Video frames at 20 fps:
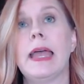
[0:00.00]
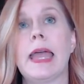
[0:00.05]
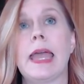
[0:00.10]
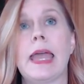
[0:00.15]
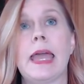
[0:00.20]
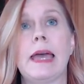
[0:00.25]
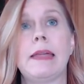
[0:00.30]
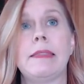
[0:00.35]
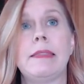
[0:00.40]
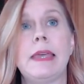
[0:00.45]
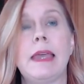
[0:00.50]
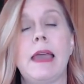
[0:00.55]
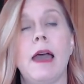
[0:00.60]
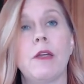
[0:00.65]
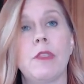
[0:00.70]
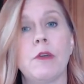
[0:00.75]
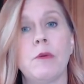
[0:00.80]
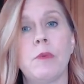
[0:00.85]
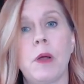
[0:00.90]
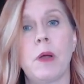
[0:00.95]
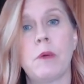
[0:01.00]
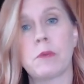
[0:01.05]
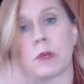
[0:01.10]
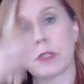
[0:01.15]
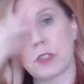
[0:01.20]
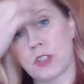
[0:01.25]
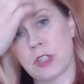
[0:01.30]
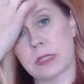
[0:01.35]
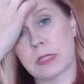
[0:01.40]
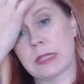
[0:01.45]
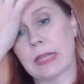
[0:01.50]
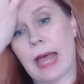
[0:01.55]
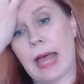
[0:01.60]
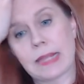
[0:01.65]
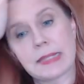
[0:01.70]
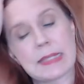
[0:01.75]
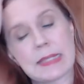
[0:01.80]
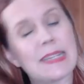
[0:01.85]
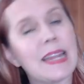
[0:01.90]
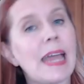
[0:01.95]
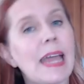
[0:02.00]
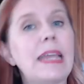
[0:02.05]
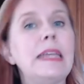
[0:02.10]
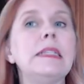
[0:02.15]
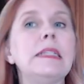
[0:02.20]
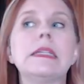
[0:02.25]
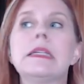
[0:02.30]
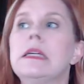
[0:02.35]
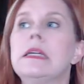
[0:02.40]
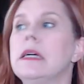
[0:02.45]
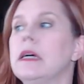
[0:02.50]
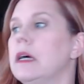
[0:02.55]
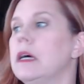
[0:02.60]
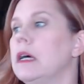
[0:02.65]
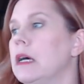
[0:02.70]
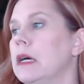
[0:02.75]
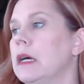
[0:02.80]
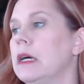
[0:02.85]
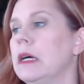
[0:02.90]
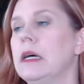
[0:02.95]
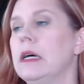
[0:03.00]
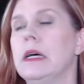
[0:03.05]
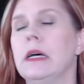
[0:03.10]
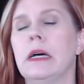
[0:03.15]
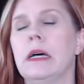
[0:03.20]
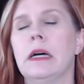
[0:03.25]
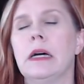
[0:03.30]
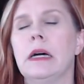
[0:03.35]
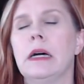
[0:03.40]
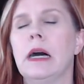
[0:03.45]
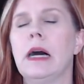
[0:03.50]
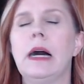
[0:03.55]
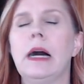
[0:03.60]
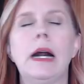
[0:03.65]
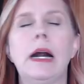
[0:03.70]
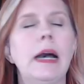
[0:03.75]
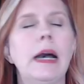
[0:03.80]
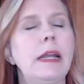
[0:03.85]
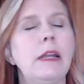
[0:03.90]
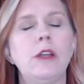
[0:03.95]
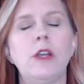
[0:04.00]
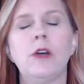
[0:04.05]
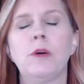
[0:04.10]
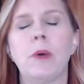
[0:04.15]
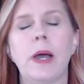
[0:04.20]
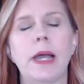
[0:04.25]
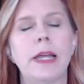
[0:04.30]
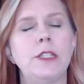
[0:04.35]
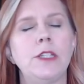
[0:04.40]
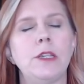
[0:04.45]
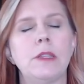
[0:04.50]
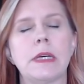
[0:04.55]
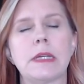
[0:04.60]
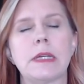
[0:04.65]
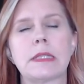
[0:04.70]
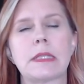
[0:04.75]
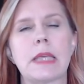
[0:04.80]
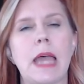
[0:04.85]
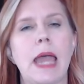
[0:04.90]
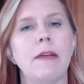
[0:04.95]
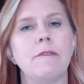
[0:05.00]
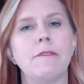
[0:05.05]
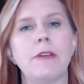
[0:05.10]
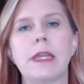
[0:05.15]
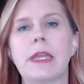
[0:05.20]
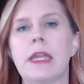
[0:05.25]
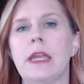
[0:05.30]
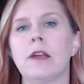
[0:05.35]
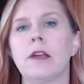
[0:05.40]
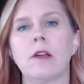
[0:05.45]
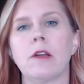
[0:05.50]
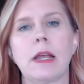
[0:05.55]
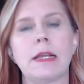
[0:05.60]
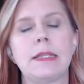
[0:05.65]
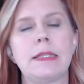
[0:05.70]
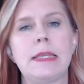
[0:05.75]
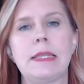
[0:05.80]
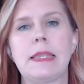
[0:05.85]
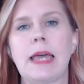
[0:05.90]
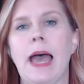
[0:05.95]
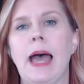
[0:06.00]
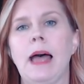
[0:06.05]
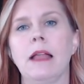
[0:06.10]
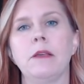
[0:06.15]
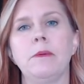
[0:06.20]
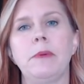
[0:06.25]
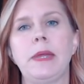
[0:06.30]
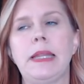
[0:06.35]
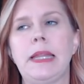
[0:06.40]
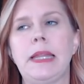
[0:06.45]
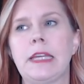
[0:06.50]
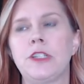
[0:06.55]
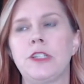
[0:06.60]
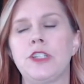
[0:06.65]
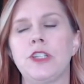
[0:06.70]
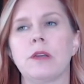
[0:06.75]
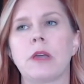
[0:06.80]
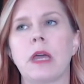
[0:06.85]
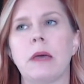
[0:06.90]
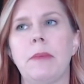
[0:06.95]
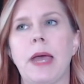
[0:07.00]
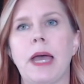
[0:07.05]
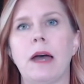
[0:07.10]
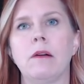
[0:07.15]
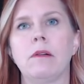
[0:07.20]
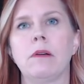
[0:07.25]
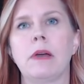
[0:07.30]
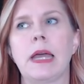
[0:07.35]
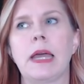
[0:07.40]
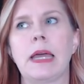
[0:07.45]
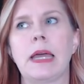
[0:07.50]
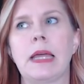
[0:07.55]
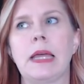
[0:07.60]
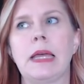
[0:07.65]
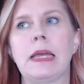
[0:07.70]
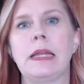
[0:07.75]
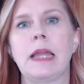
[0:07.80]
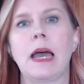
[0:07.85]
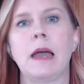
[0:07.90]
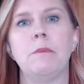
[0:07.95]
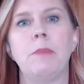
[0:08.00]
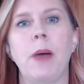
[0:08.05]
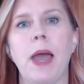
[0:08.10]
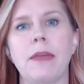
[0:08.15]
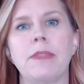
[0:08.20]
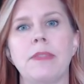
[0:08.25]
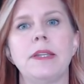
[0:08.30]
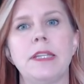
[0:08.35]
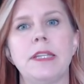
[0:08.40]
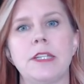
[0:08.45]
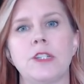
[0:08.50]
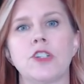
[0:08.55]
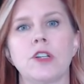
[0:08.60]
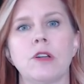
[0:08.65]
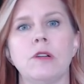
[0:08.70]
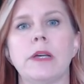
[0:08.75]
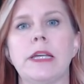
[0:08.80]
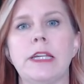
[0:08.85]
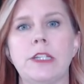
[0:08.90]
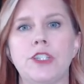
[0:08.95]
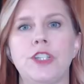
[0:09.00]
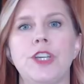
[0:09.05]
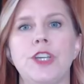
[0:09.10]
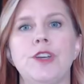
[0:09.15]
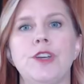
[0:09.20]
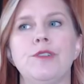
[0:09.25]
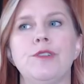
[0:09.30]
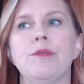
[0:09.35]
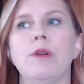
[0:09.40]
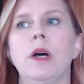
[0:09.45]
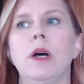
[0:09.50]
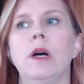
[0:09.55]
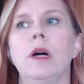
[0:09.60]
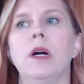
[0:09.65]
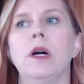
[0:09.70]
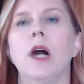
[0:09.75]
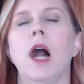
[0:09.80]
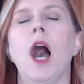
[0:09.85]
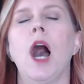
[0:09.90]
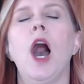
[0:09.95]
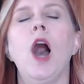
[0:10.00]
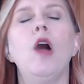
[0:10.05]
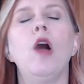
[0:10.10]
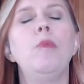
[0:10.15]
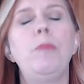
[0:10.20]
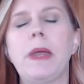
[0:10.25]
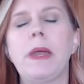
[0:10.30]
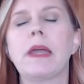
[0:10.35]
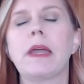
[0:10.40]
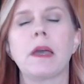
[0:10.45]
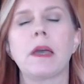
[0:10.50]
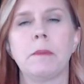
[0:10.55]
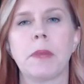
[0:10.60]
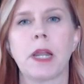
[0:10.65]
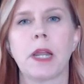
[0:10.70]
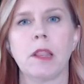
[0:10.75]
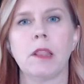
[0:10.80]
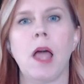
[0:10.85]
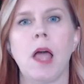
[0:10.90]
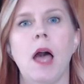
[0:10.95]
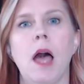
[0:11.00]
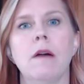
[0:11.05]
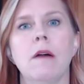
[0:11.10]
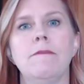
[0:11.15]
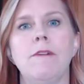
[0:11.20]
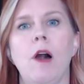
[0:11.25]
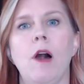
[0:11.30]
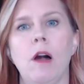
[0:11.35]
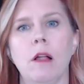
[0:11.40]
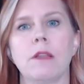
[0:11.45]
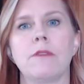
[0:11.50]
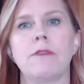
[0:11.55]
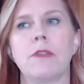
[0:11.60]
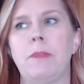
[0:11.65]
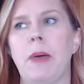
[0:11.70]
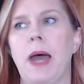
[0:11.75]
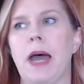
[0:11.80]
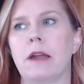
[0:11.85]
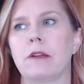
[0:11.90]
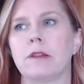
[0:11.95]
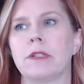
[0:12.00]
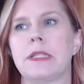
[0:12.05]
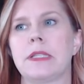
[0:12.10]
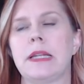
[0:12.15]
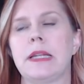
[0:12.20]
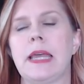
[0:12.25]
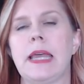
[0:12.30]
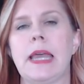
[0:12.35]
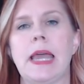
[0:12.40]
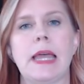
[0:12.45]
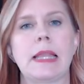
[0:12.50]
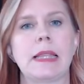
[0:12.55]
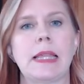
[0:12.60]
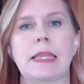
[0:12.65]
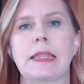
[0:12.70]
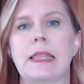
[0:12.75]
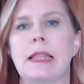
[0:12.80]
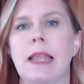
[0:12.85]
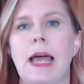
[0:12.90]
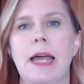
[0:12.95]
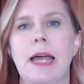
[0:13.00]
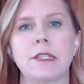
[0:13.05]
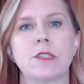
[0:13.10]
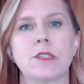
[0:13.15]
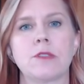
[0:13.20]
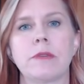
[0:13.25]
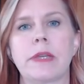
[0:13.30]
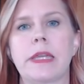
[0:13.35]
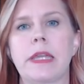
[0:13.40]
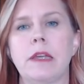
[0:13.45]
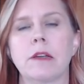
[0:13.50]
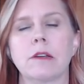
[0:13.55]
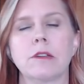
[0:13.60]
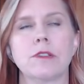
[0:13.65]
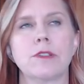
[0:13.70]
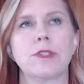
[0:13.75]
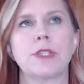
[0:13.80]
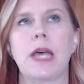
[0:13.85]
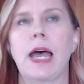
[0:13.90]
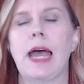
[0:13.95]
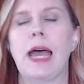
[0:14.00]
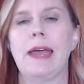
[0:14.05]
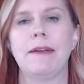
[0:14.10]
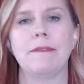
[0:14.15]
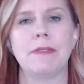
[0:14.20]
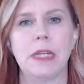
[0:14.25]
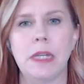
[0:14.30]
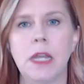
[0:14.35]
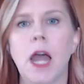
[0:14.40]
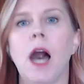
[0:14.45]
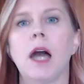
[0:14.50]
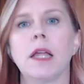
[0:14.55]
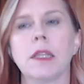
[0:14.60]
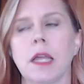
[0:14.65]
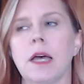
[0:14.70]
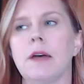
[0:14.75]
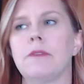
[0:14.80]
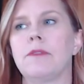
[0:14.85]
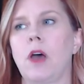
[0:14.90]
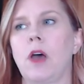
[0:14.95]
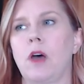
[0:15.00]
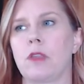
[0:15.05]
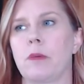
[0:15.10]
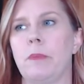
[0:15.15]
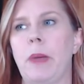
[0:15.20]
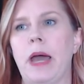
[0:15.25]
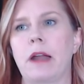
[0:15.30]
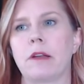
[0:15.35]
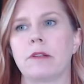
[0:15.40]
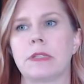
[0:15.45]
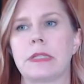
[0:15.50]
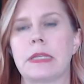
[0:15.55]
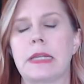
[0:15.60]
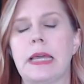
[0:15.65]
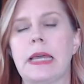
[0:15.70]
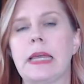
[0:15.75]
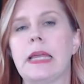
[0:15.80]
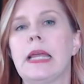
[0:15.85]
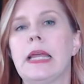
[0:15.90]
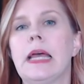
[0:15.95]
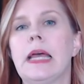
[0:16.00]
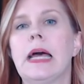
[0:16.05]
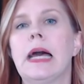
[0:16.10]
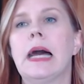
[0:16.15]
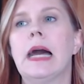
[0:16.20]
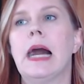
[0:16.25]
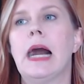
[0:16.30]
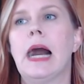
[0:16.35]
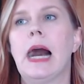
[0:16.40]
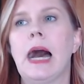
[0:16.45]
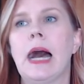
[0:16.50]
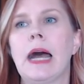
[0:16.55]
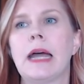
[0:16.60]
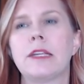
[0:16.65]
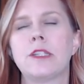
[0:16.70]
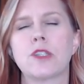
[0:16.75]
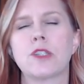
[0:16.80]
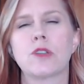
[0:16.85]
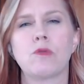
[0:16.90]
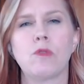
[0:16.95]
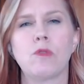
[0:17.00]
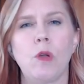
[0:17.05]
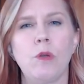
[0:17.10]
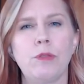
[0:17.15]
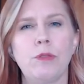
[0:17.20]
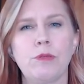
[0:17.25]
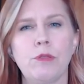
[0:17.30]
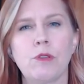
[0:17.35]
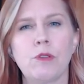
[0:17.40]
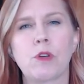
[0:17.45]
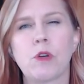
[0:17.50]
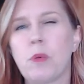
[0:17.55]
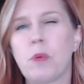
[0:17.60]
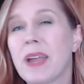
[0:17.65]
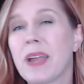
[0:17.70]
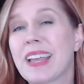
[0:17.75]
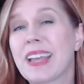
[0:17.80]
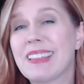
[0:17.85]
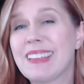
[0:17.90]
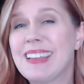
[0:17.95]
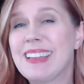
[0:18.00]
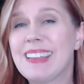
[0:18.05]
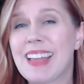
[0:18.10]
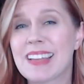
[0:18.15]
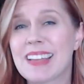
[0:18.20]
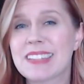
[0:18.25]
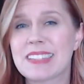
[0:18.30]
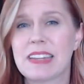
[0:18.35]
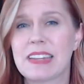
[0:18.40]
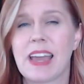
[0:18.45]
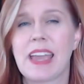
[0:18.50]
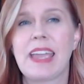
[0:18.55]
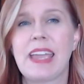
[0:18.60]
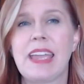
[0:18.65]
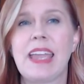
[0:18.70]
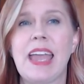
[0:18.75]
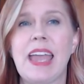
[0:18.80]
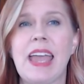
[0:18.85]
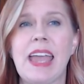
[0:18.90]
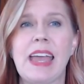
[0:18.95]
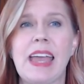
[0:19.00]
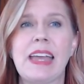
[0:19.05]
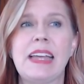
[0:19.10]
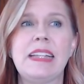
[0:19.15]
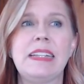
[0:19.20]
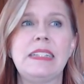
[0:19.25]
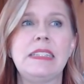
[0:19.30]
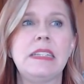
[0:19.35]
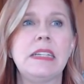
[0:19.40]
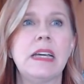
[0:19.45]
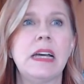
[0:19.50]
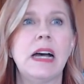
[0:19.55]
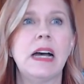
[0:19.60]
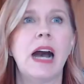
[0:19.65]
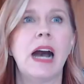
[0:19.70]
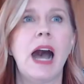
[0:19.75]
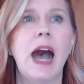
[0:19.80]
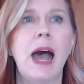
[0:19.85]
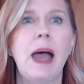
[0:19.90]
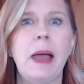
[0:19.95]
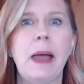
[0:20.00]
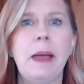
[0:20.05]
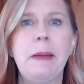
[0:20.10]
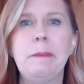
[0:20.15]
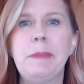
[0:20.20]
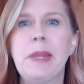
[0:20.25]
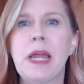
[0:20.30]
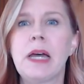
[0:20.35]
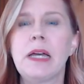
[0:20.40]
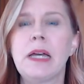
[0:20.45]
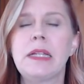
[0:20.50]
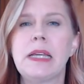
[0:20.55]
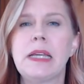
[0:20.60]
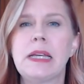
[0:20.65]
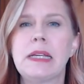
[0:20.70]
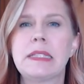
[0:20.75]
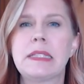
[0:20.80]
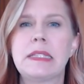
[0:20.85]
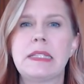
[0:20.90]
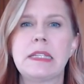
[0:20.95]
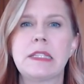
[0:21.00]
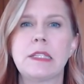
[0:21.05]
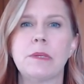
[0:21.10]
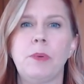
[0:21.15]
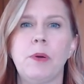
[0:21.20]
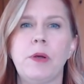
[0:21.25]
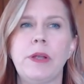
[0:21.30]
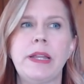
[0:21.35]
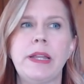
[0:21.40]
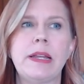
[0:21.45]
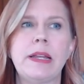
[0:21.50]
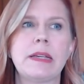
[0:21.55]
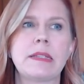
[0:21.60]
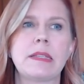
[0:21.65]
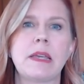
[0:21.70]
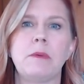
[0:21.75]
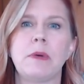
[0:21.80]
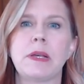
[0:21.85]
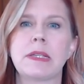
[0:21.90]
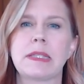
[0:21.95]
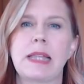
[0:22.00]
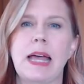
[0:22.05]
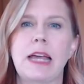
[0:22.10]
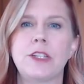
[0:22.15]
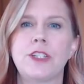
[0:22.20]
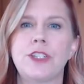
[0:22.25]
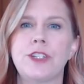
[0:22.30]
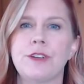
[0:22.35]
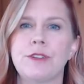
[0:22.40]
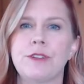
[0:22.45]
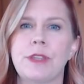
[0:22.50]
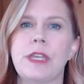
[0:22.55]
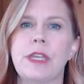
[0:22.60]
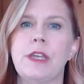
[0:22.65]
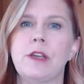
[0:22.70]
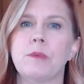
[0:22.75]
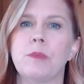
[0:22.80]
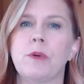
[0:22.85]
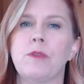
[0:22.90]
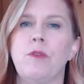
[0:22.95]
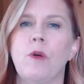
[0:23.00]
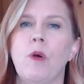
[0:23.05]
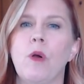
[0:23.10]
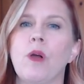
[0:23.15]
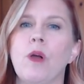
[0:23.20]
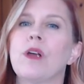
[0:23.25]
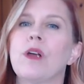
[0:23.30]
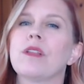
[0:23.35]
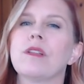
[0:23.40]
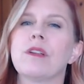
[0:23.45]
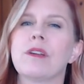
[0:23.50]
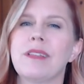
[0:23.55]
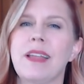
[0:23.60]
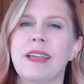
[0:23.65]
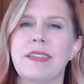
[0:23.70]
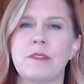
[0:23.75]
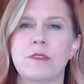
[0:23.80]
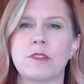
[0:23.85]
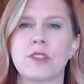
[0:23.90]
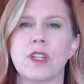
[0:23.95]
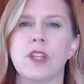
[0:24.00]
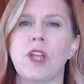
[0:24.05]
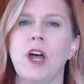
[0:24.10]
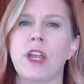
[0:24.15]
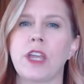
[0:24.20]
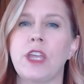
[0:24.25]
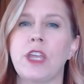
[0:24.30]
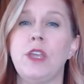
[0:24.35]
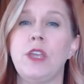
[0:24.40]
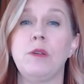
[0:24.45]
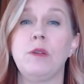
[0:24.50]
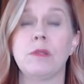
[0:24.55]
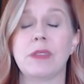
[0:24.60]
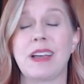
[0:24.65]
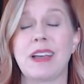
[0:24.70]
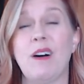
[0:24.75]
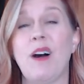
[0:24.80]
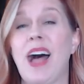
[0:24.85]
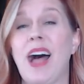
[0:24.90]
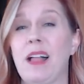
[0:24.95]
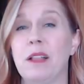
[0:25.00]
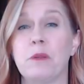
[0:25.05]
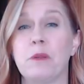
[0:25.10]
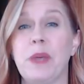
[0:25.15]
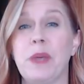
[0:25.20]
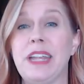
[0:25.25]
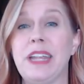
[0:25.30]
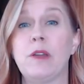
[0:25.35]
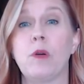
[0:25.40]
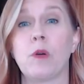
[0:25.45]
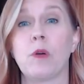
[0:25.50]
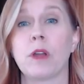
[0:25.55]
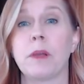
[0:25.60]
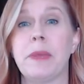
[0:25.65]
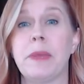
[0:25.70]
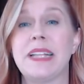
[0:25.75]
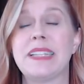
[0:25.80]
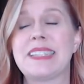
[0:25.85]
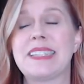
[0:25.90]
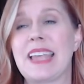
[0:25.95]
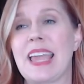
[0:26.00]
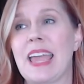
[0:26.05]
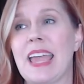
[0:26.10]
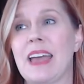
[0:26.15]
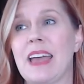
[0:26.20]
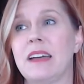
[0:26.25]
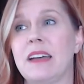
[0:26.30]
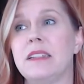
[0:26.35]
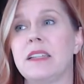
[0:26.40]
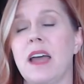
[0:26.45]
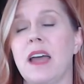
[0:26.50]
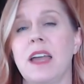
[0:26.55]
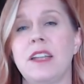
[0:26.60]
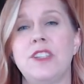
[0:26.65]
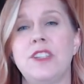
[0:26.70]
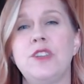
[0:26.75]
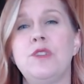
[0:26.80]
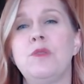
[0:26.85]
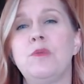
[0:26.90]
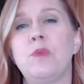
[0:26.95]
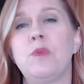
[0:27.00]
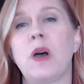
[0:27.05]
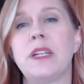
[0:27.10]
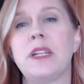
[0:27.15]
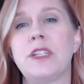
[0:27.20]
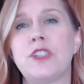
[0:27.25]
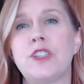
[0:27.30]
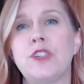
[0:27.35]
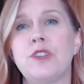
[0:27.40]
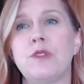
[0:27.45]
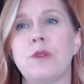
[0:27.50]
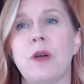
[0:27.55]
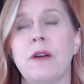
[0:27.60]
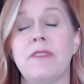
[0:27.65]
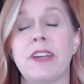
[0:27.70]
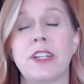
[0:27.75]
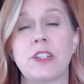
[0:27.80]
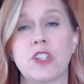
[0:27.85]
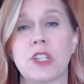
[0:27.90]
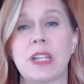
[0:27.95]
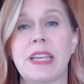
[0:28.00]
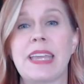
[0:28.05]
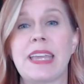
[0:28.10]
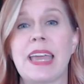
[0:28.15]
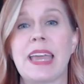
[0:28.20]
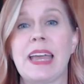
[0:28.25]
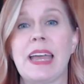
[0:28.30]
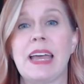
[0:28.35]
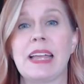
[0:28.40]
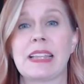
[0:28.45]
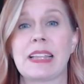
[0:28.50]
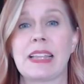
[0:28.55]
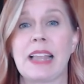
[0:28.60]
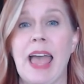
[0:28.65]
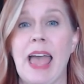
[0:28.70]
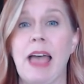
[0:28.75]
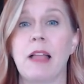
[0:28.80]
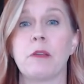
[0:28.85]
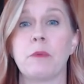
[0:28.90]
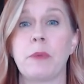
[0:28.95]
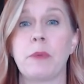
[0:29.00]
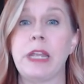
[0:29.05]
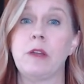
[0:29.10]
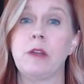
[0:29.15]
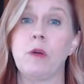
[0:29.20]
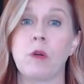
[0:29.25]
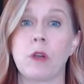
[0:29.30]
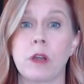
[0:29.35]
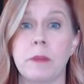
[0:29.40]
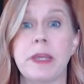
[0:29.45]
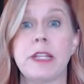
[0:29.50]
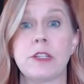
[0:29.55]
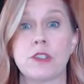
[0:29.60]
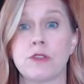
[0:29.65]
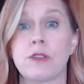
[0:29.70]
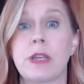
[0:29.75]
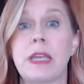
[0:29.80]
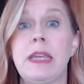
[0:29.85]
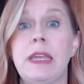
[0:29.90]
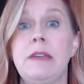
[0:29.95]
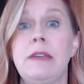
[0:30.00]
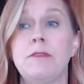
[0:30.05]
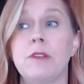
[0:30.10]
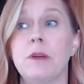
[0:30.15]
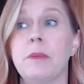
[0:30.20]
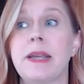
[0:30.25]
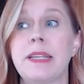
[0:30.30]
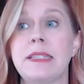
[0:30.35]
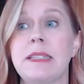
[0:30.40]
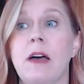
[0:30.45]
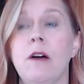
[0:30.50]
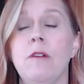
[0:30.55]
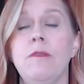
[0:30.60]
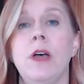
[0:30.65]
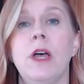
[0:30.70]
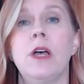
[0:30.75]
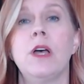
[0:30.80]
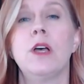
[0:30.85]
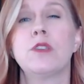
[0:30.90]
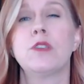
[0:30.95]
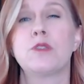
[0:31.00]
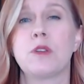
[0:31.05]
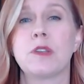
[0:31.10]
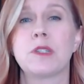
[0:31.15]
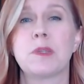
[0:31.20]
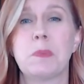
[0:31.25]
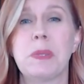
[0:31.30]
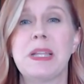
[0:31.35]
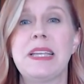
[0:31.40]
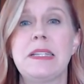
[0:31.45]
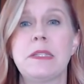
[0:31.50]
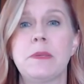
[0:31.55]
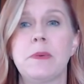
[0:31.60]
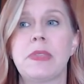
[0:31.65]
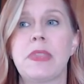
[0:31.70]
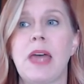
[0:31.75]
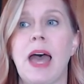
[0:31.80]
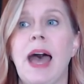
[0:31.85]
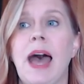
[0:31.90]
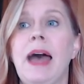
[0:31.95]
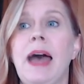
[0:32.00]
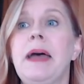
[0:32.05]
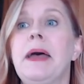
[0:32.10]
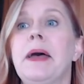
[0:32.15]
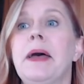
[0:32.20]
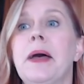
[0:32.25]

And the other one was just last night. I don't know why I do this. Every year I see the Halloween issue come out and I buy the digital issue hoping I'm gonna love all of the patterns in it. And like the last three years, I have not loved all the patterns in it. I scrolled through quickly last night and I'm not as disappointed as I was last year or the year before. It looked like there's a lot of cute little Halloween ornaments, and I do want to eventually get a little Halloween ornament tree for myself, so I was pleased with that.